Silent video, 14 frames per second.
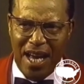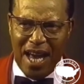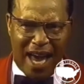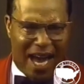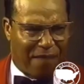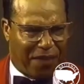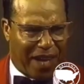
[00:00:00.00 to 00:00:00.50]

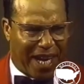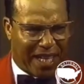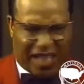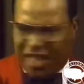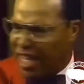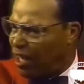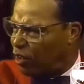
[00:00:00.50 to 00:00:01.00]
Have they
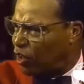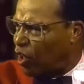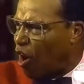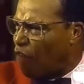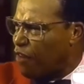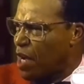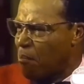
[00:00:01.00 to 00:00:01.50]
killed off
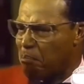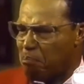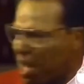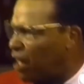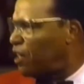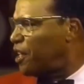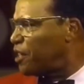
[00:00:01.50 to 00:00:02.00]

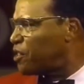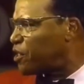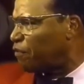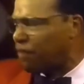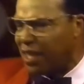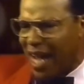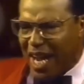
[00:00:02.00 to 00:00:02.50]
millions of
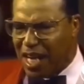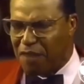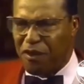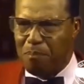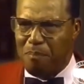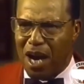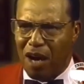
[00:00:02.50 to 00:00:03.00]
Native
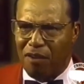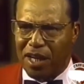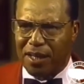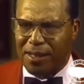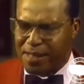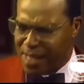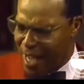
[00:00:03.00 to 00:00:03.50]

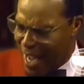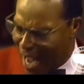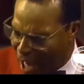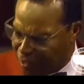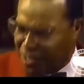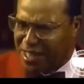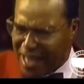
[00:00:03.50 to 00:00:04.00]
Americans? How
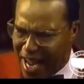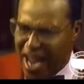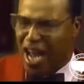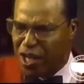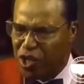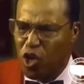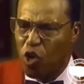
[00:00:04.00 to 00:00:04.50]
dare
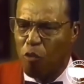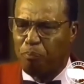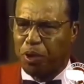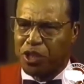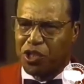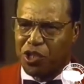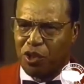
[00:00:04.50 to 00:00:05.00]
you
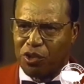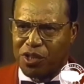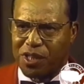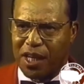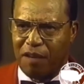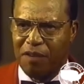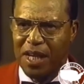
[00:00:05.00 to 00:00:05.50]
put
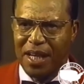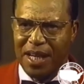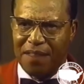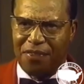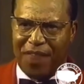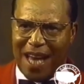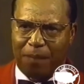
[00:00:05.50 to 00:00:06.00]
yourself in
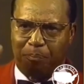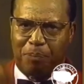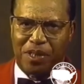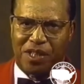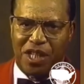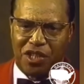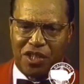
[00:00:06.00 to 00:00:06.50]
that
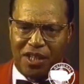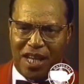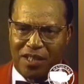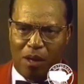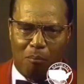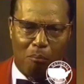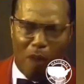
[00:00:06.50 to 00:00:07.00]
position as a
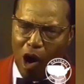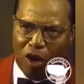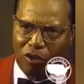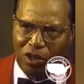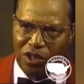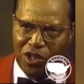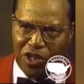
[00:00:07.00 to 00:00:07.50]

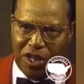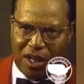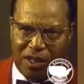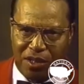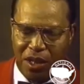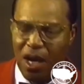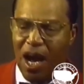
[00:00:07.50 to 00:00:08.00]
moral
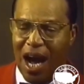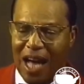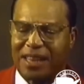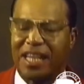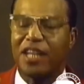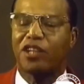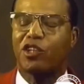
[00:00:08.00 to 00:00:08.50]
judge? I
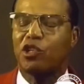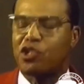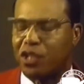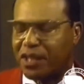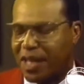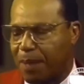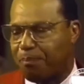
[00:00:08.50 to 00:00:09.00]
think you should
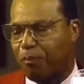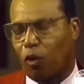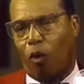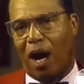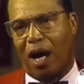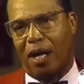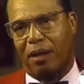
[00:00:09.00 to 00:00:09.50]
keep
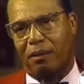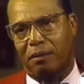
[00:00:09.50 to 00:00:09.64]
quiet.